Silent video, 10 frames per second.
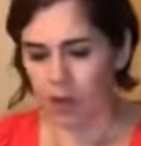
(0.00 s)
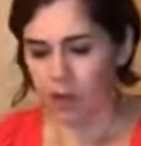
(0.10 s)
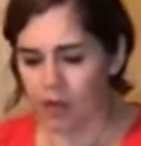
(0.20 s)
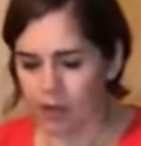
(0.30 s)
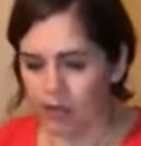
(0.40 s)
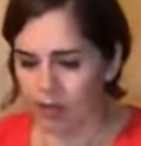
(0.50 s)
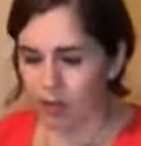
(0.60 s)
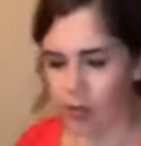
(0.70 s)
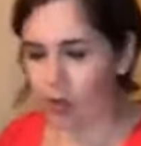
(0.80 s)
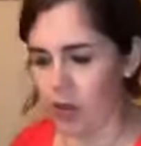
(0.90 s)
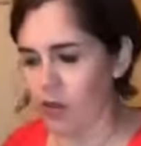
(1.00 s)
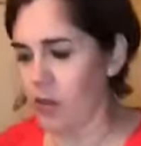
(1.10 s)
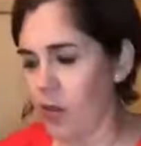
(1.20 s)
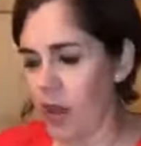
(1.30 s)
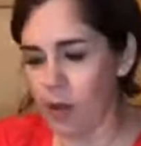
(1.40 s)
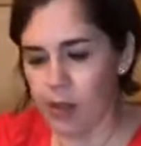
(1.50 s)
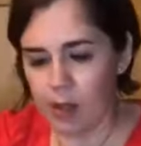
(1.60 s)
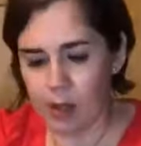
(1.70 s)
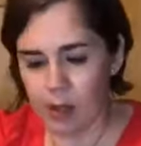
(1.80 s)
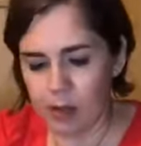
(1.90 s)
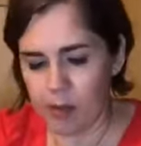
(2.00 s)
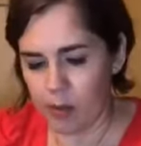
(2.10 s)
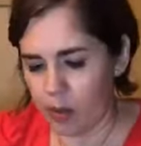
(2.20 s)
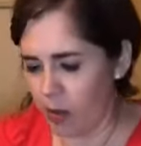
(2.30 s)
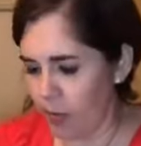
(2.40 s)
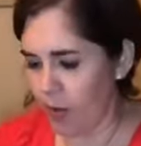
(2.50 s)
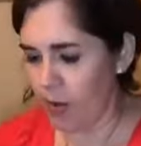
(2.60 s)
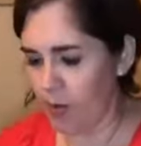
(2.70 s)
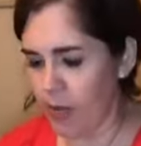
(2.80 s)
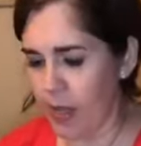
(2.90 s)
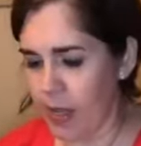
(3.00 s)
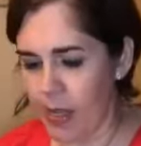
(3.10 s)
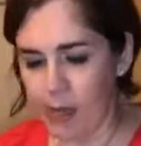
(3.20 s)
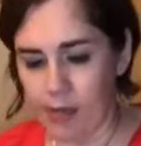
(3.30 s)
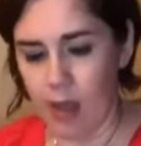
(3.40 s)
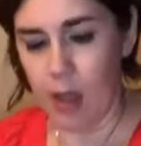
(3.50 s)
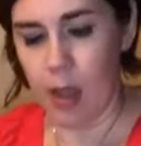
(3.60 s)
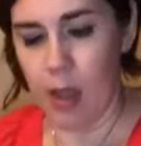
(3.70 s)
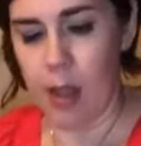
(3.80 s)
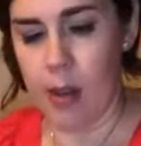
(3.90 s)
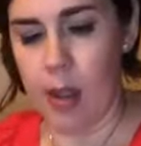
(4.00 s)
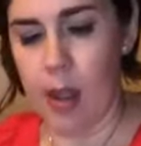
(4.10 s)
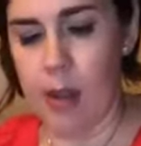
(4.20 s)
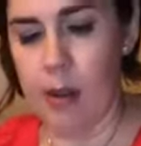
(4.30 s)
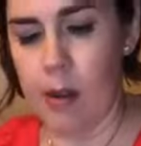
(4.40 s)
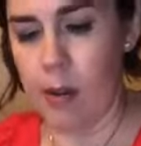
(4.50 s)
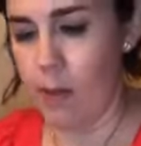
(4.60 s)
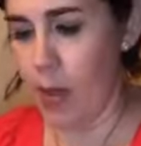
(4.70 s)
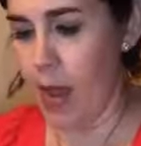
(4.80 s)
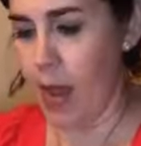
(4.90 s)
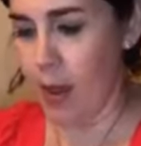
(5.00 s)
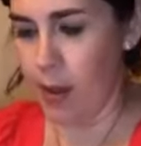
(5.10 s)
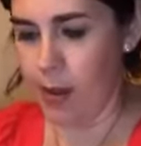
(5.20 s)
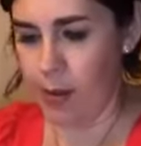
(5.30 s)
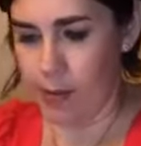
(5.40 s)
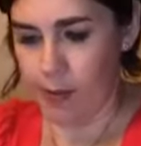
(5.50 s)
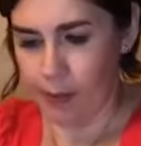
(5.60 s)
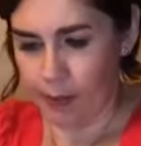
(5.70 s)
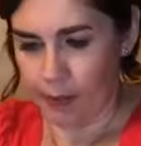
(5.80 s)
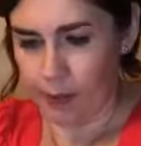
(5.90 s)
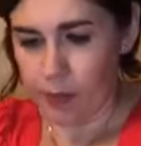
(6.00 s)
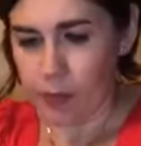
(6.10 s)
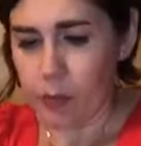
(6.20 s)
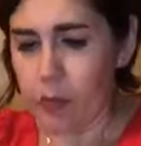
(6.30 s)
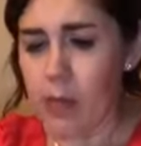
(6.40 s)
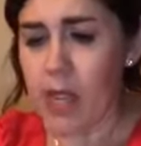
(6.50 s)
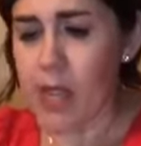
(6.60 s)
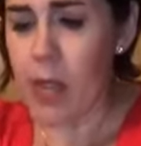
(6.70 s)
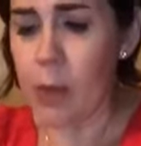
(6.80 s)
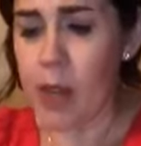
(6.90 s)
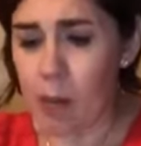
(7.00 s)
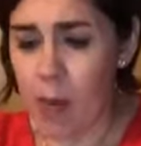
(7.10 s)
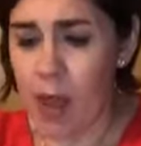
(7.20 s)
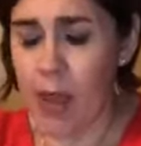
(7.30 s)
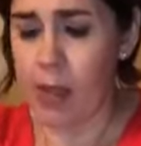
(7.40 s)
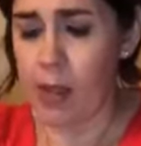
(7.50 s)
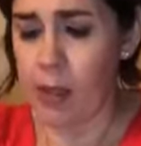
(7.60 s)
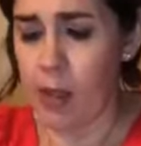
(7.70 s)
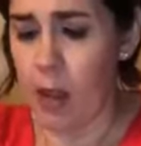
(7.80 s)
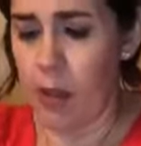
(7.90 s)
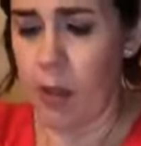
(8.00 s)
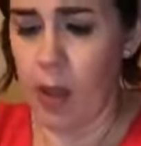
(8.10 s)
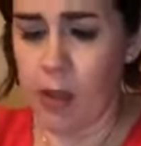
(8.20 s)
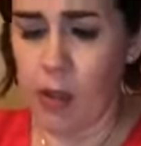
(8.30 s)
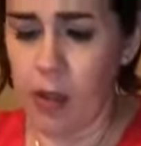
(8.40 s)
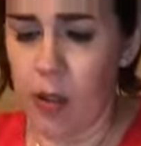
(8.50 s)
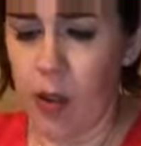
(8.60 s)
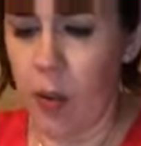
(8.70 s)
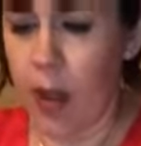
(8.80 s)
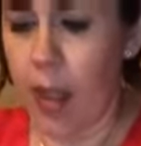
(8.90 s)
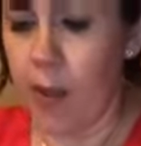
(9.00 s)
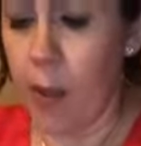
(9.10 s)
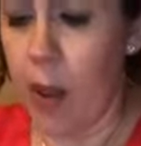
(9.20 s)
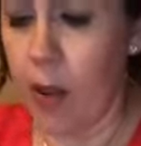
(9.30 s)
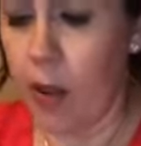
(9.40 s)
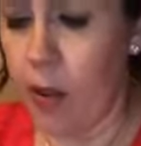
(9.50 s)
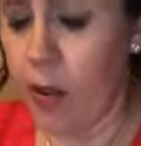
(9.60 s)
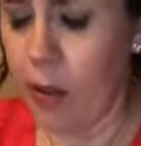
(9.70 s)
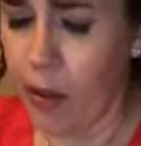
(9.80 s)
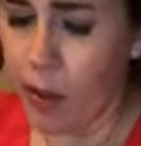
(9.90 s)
So this is just sort of how I did it. I just put it around like this and had it come back, keeping in mind that, you know, I have about a